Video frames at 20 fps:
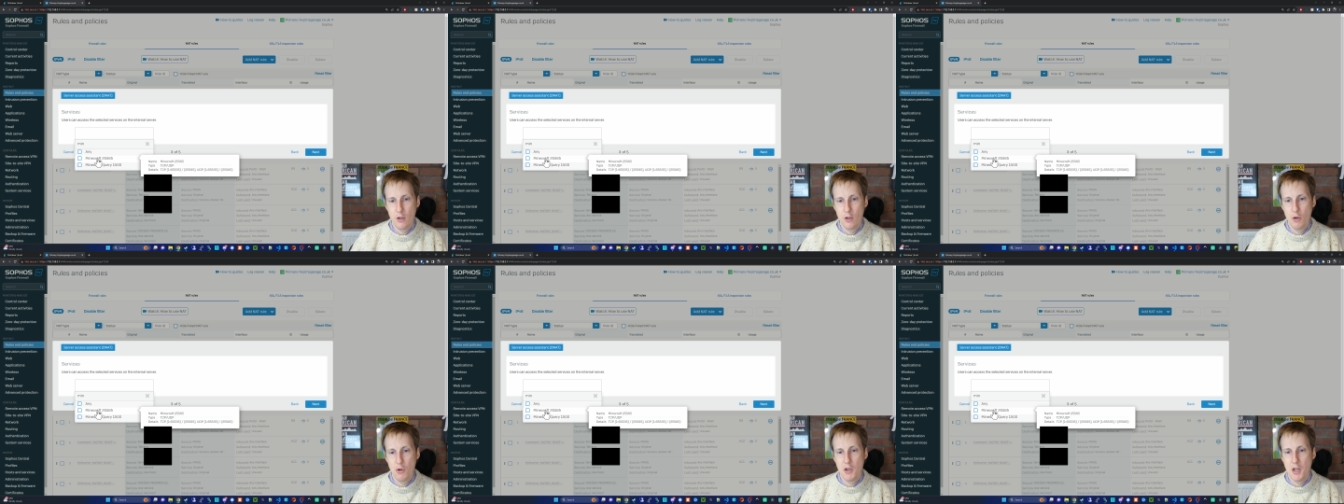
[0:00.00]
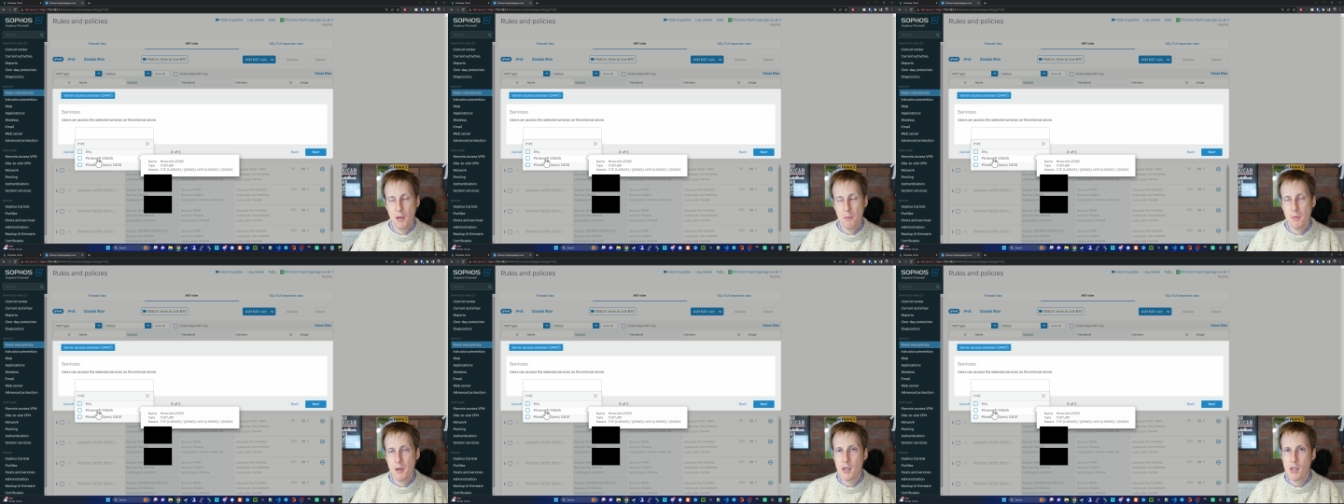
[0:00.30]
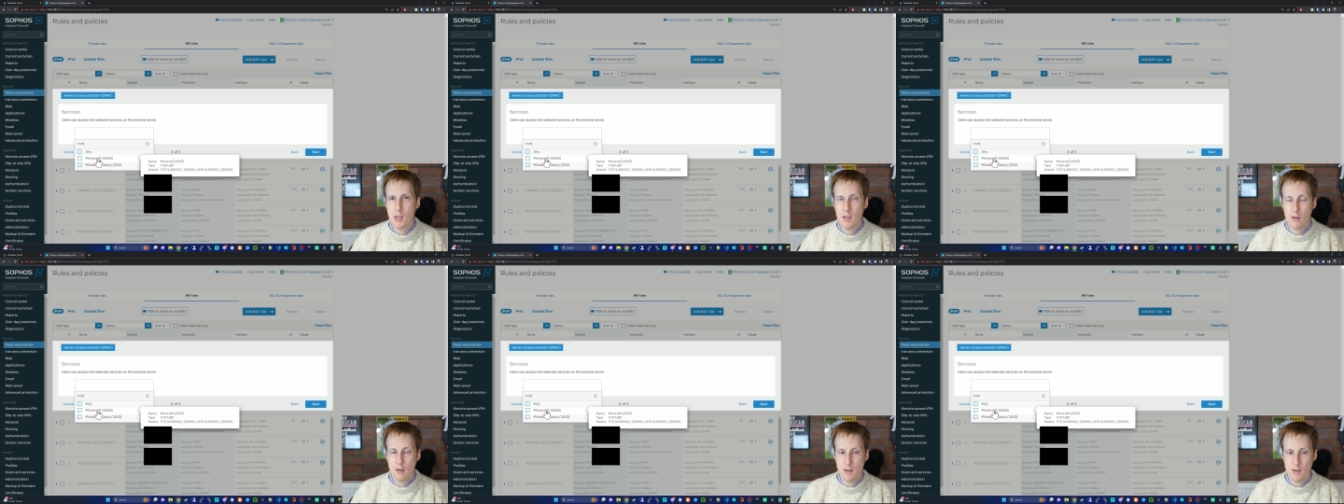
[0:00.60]

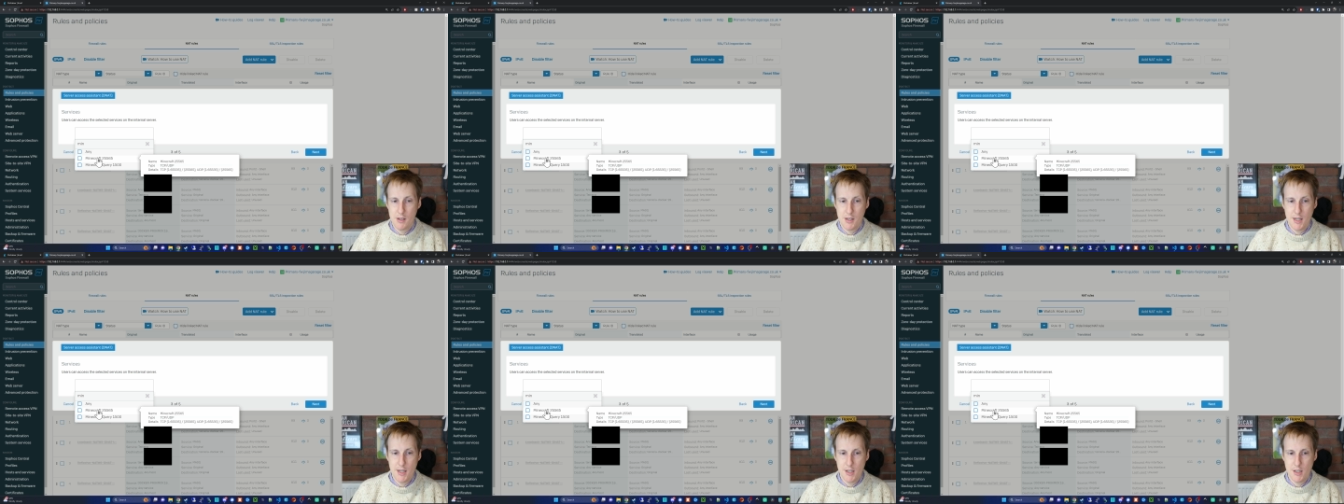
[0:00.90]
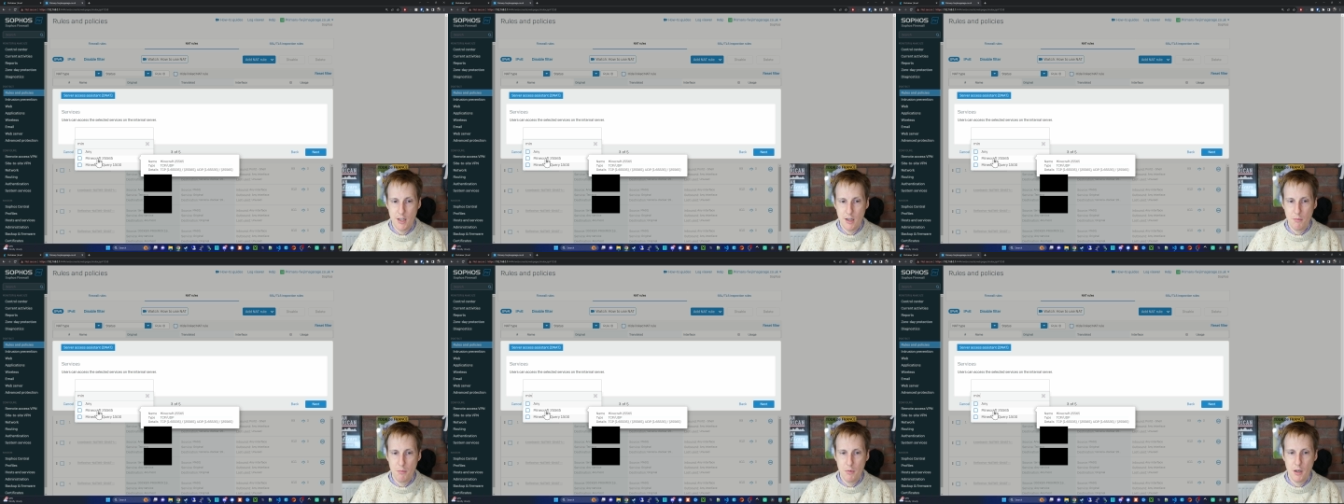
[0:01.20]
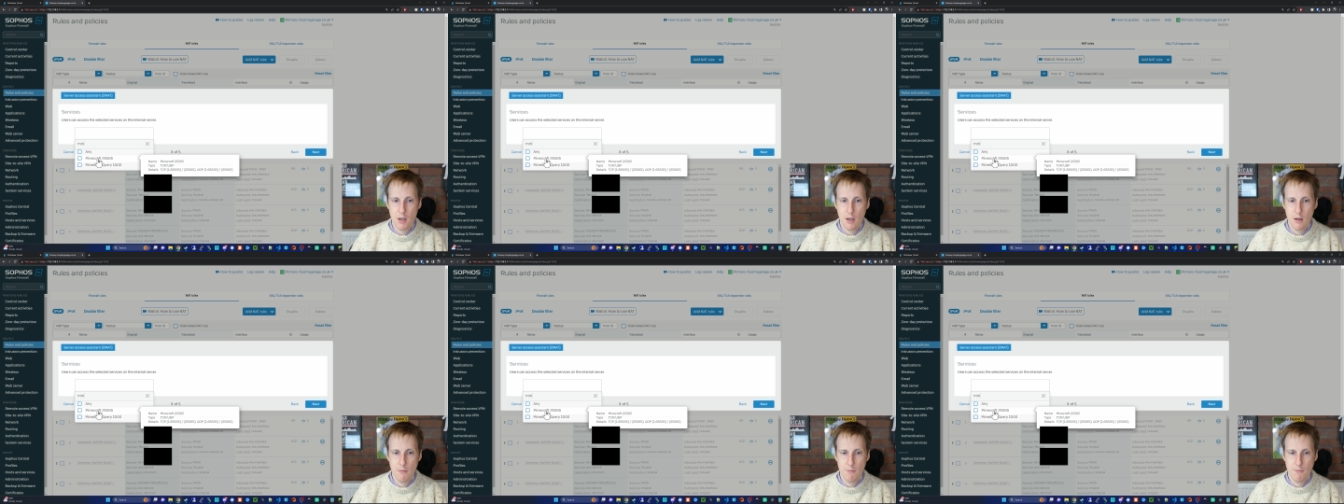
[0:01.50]
UDP and
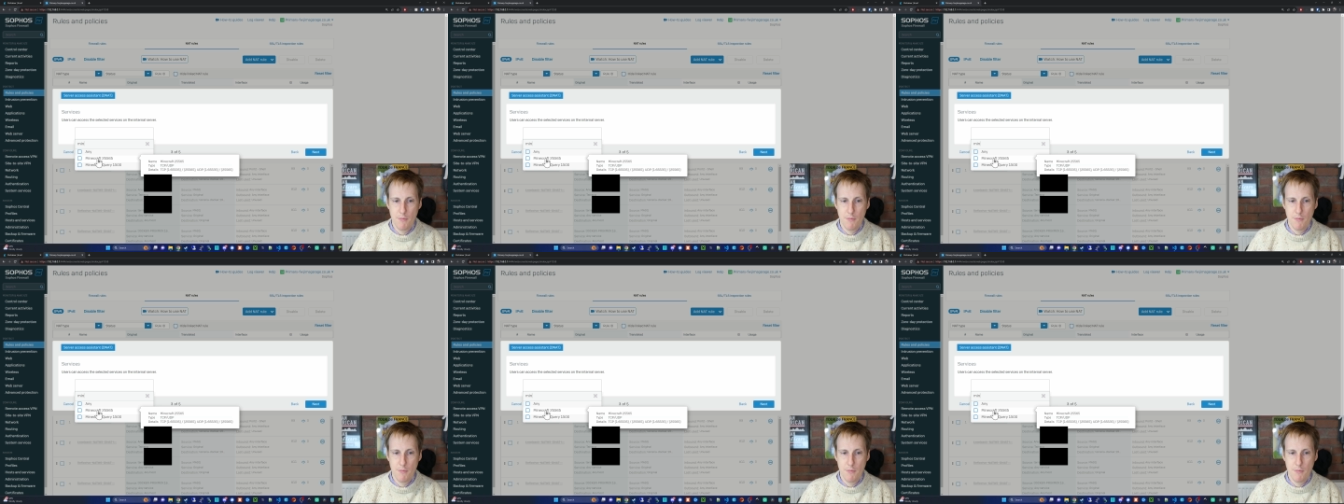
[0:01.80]
TCP.